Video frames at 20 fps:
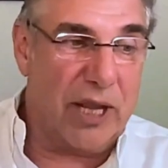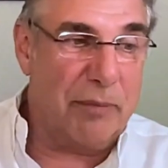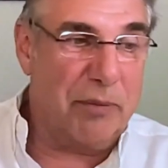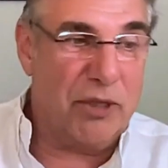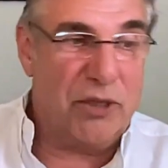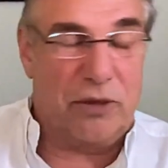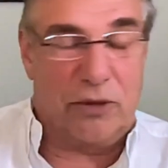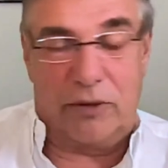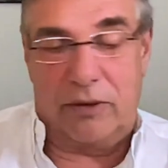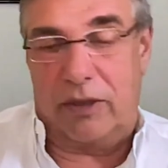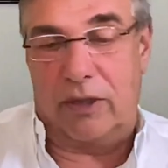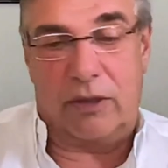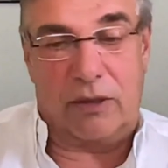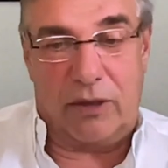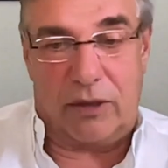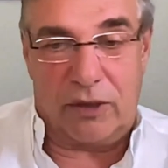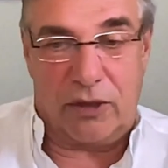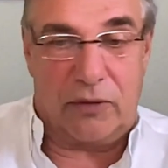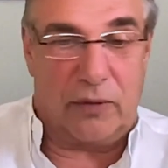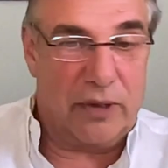episode, the
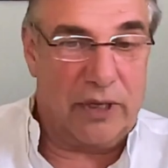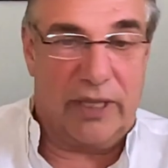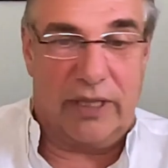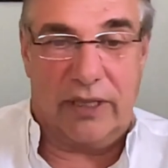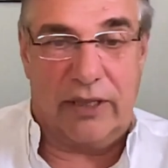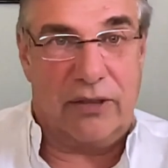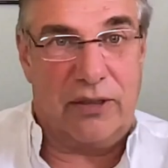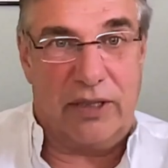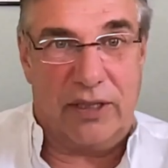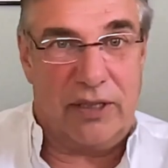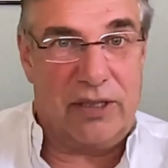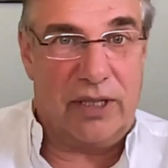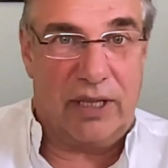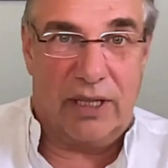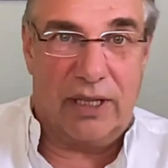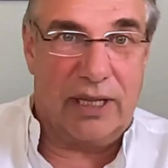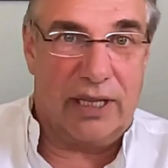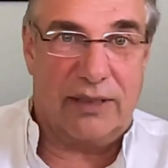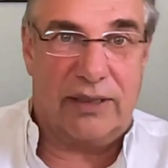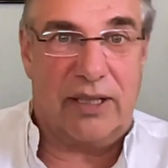costs were
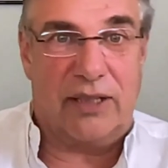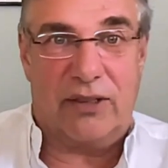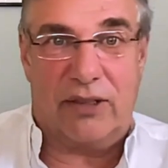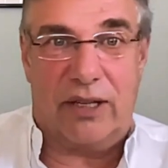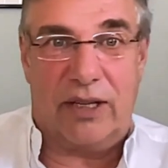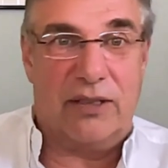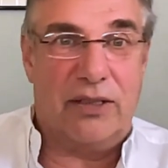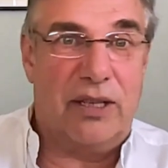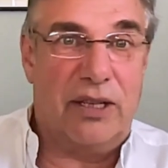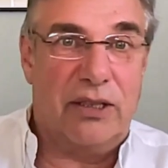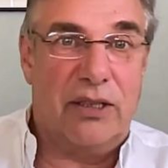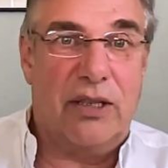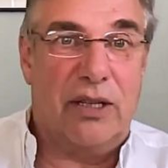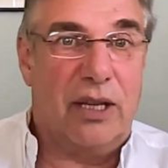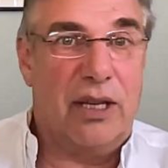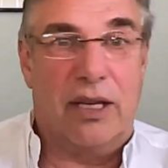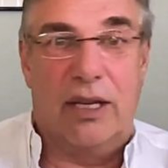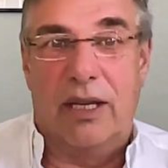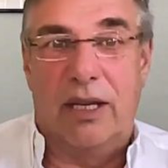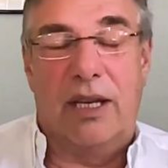increasing, et
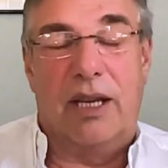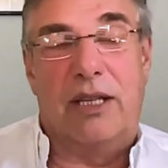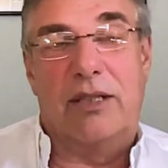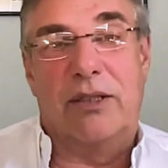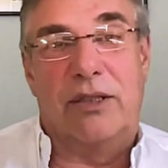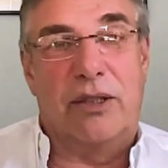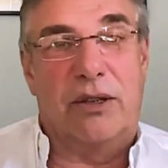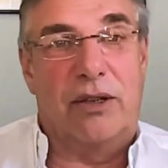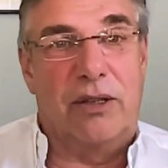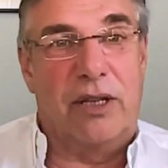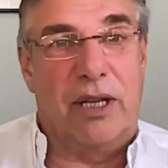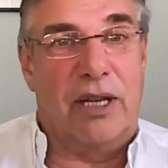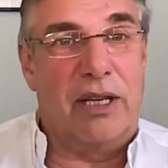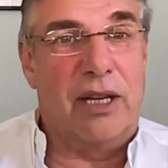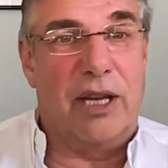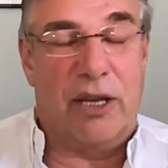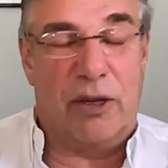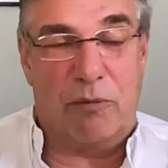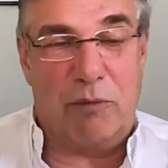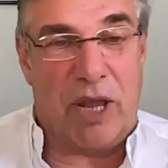cetera, and so on.
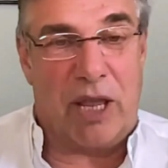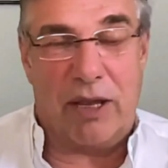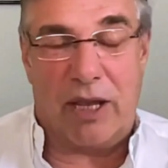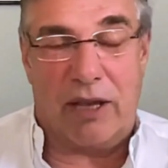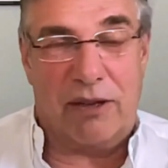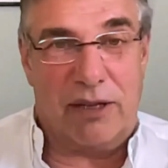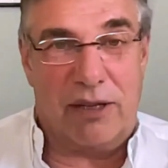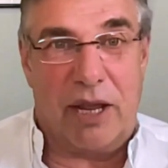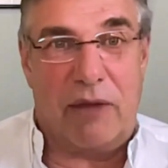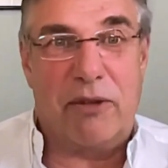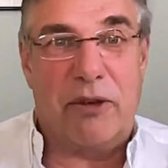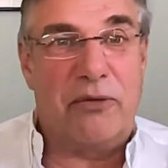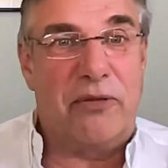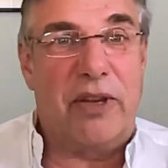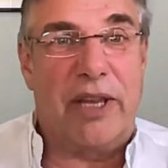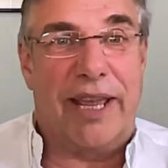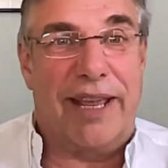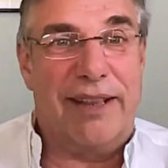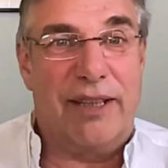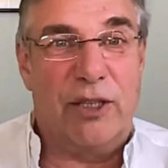And I'll never
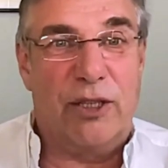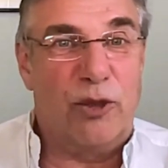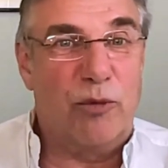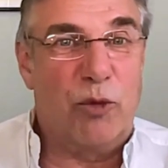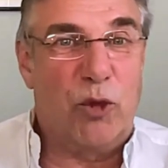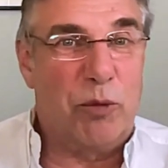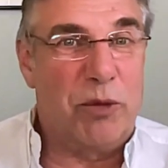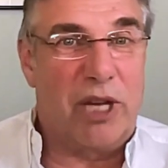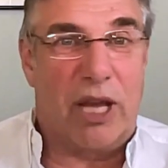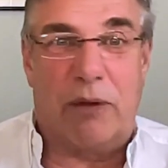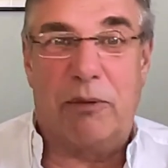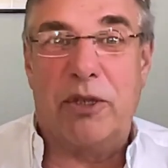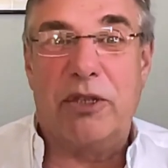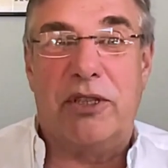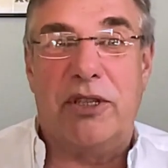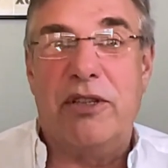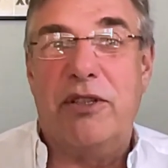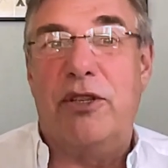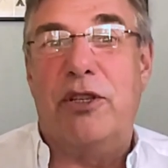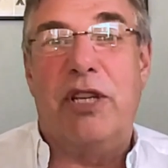forget this moment. I was
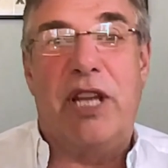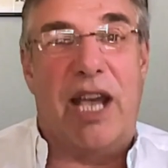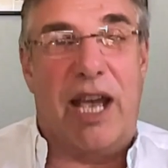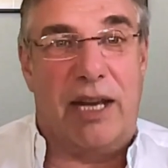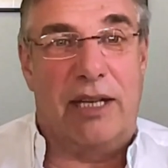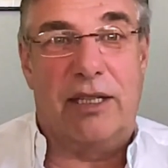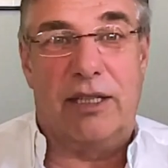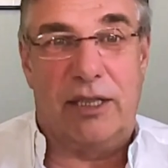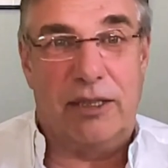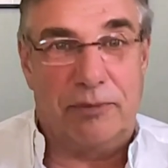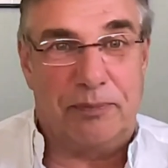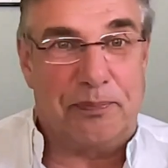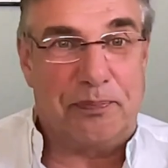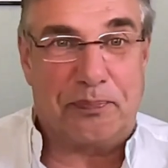in Seattle